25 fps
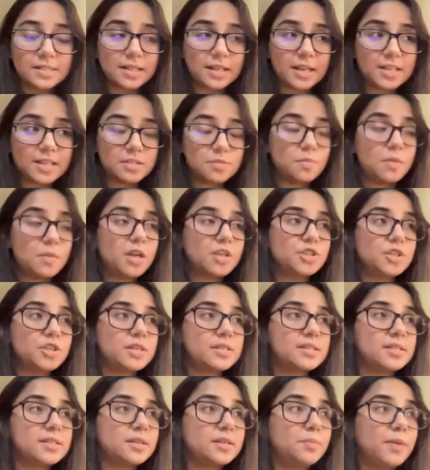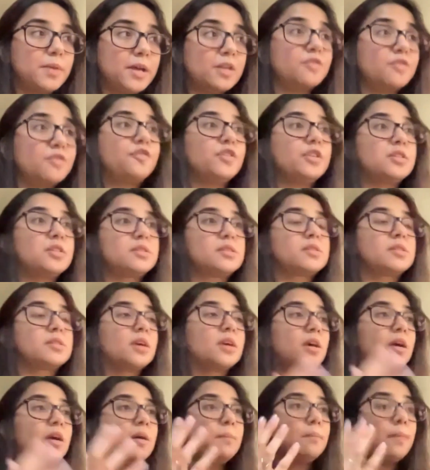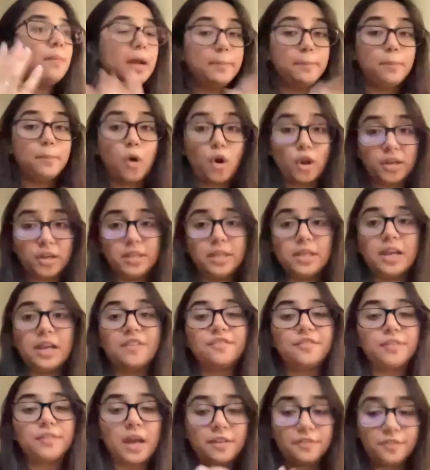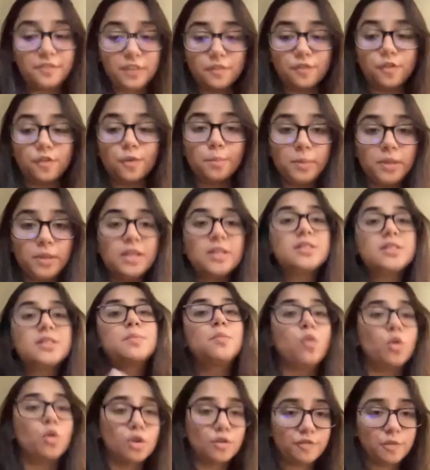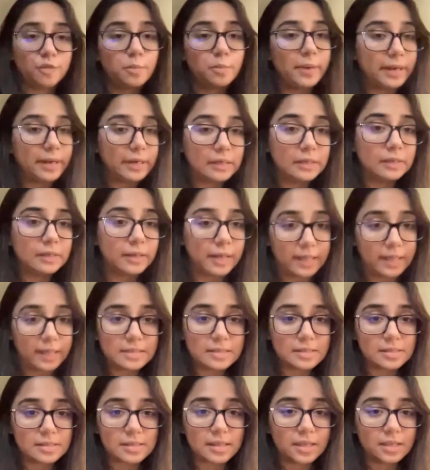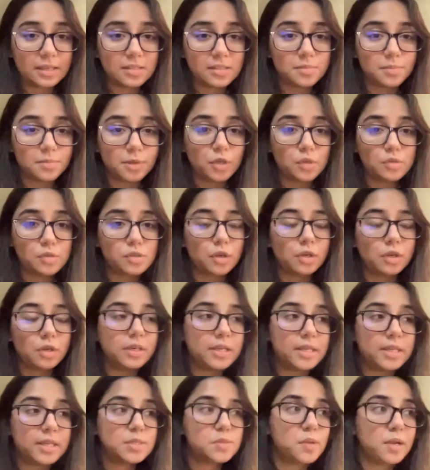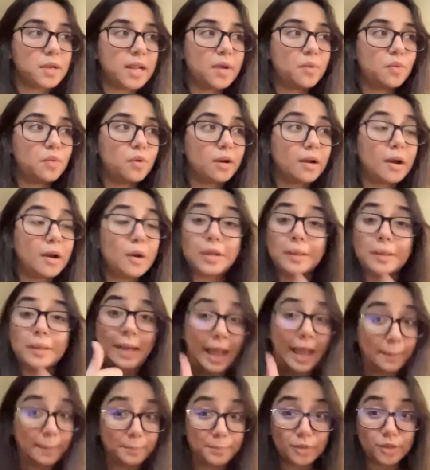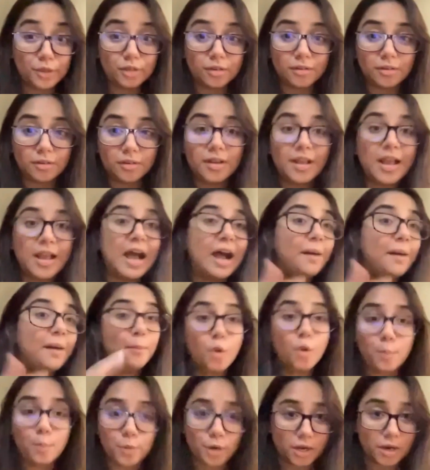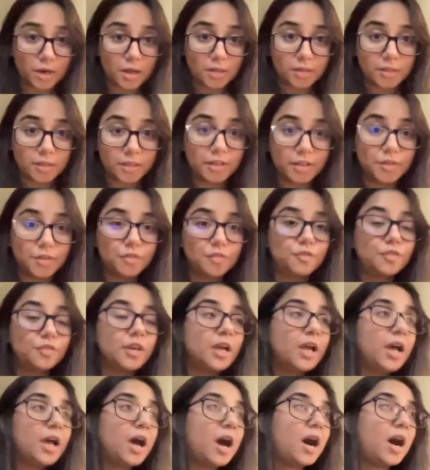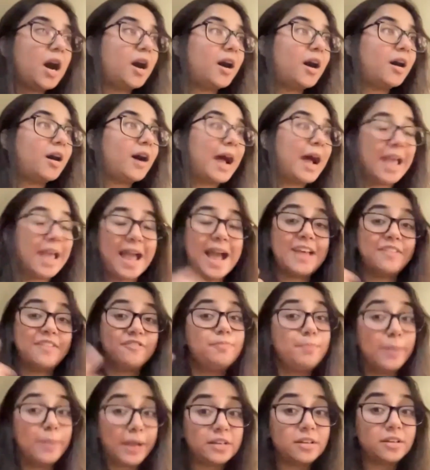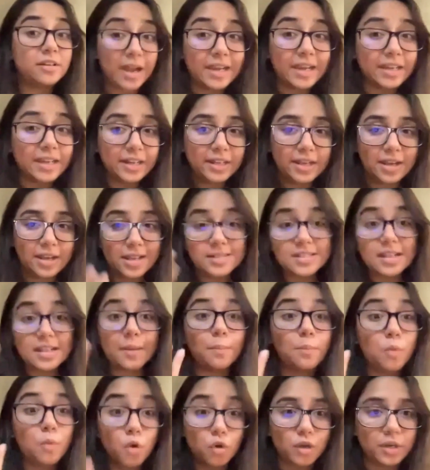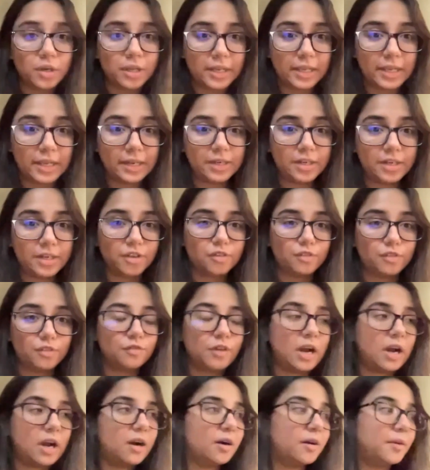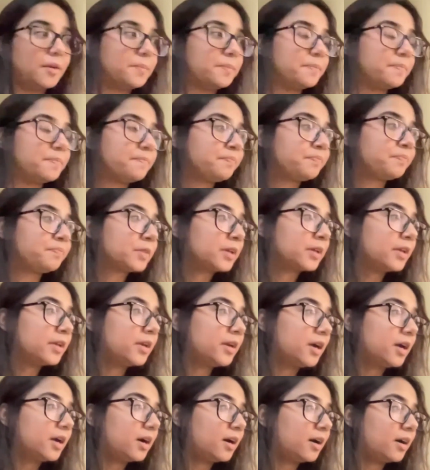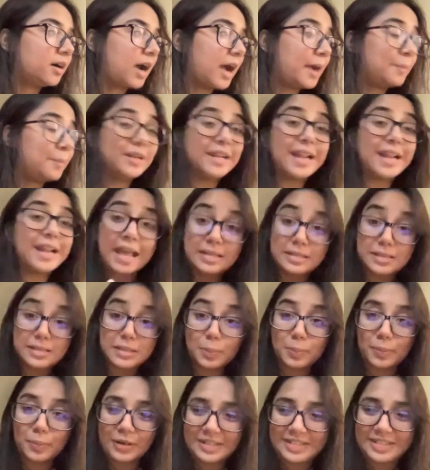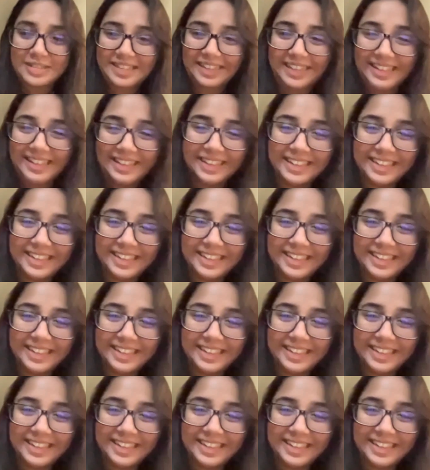that as much as it benefits my body, I feel for me it's more of a mental exercise, because on days when I work out, I'm happier, I'm more productive, I have better ideas, I'm more creative, I'm a nicer person.